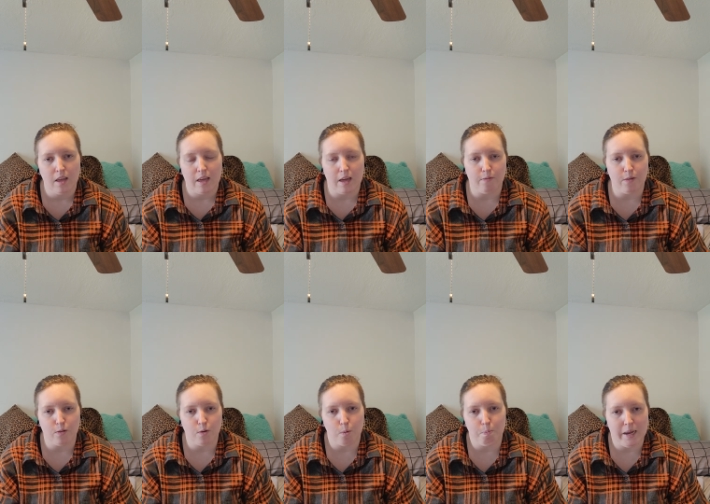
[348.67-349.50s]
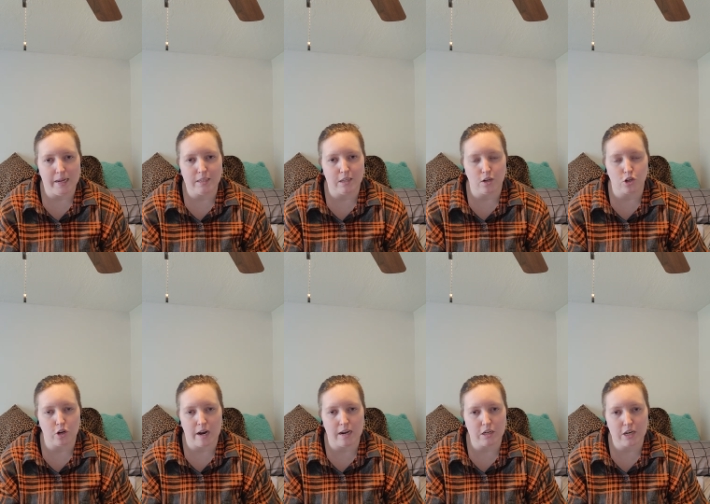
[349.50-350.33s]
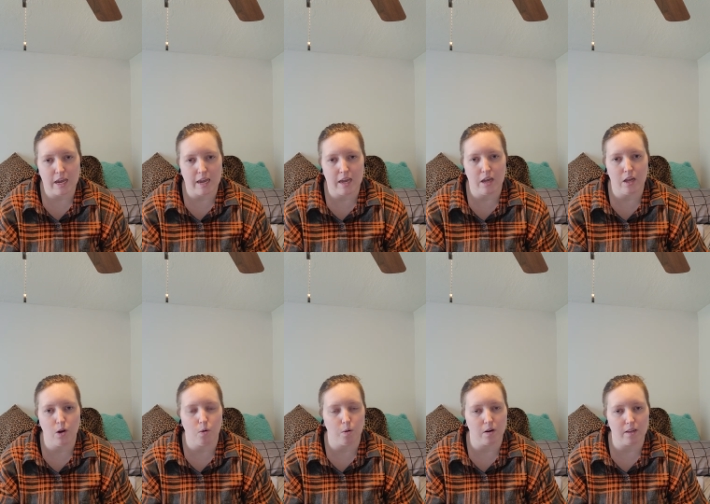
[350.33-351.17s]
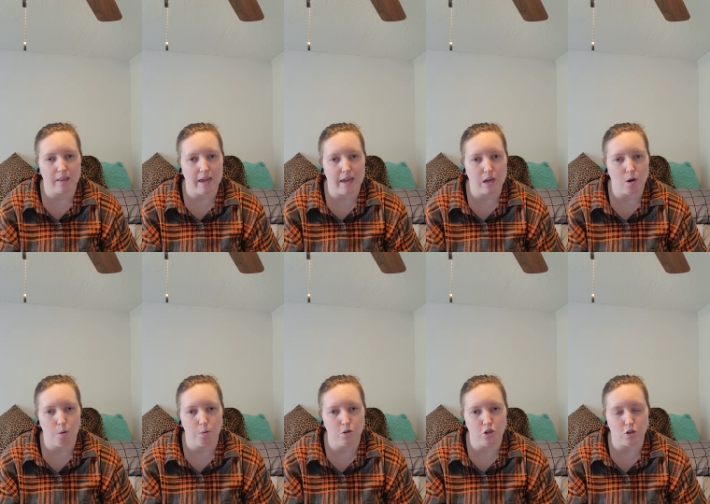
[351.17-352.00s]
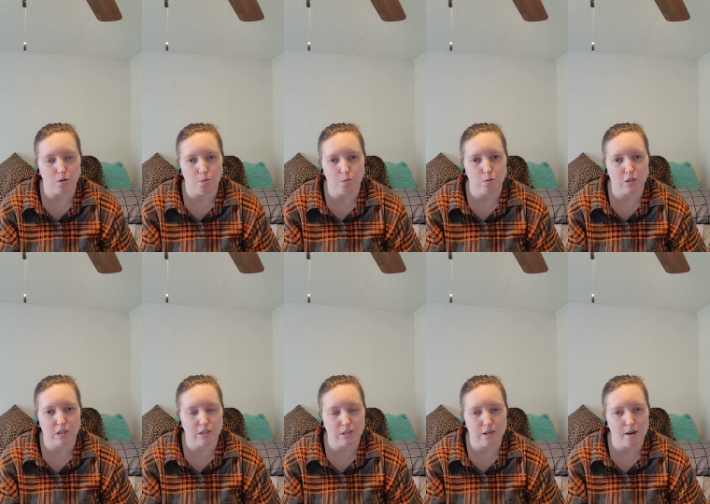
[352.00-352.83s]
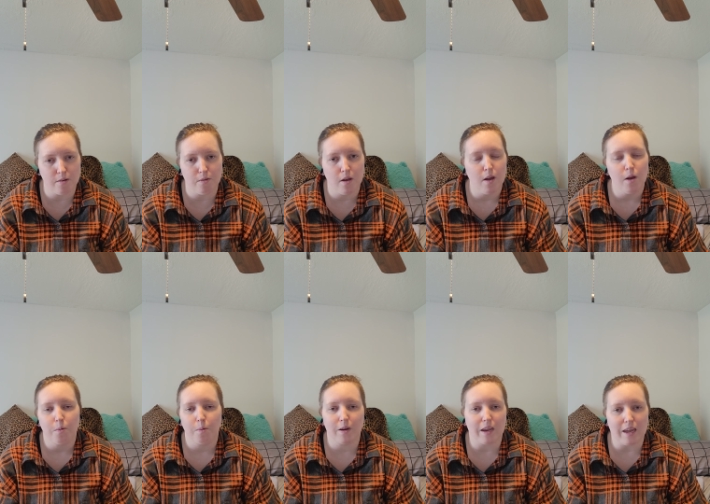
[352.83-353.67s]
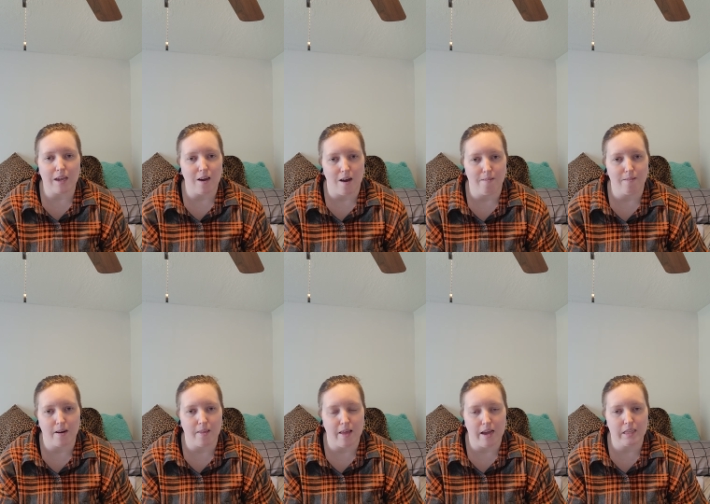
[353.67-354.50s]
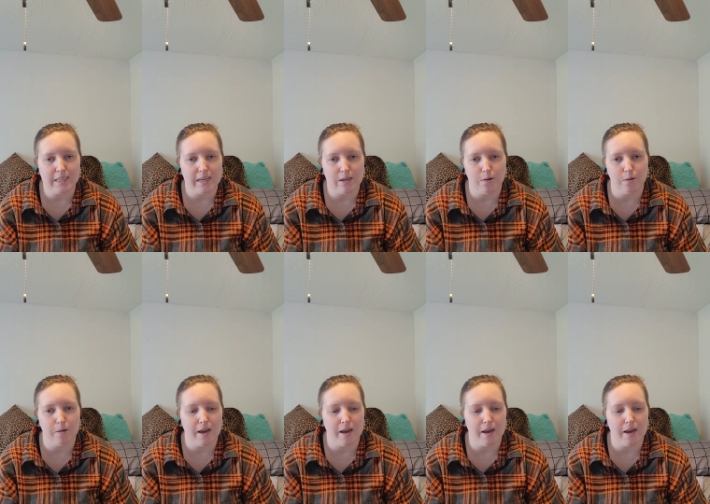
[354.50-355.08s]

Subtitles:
If you throw piss in your trash can or like old juice and stuff, we're getting covered in that too.